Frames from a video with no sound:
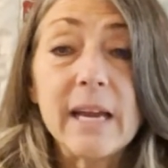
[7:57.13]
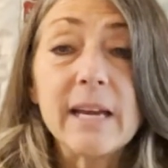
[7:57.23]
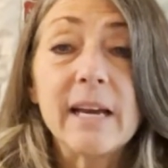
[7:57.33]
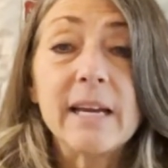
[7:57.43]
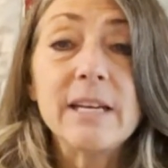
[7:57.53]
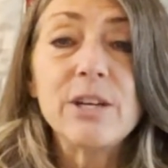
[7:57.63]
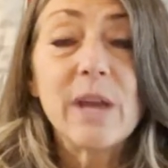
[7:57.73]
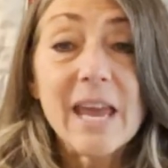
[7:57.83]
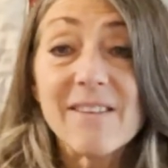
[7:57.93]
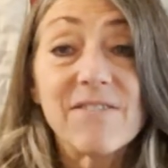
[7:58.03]
and you
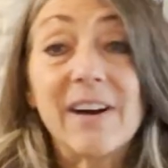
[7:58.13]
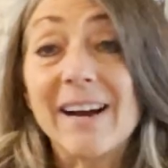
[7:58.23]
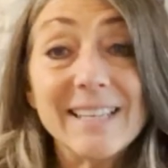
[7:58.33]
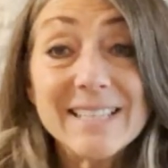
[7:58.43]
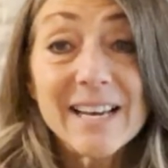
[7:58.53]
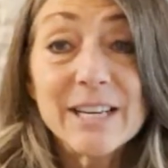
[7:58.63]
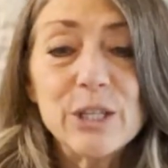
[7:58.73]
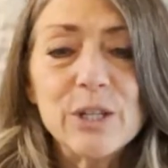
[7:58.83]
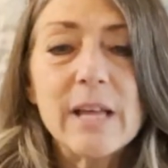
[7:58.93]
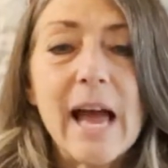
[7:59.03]
can't find how to
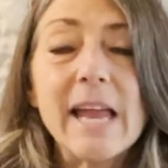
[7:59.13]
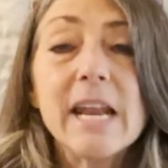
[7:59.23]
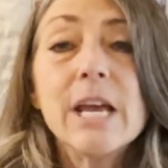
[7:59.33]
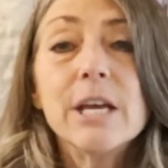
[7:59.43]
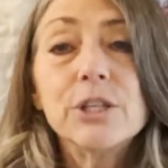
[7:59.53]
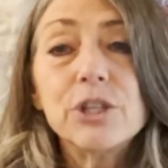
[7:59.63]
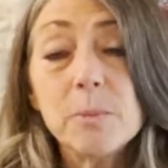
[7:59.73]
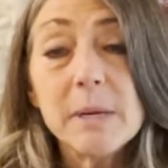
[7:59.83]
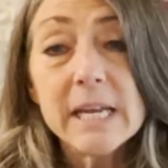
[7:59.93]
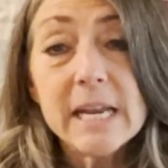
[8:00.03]
do that, shoot
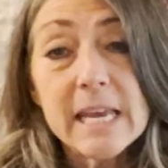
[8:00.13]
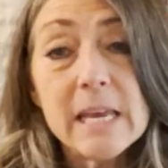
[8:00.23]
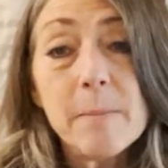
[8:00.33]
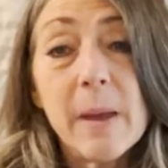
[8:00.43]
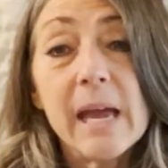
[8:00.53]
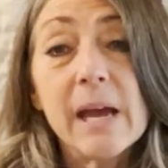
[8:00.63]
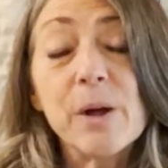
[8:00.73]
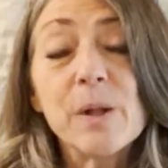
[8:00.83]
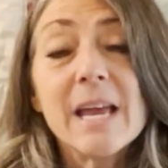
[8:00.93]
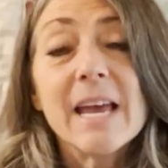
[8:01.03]
me an email,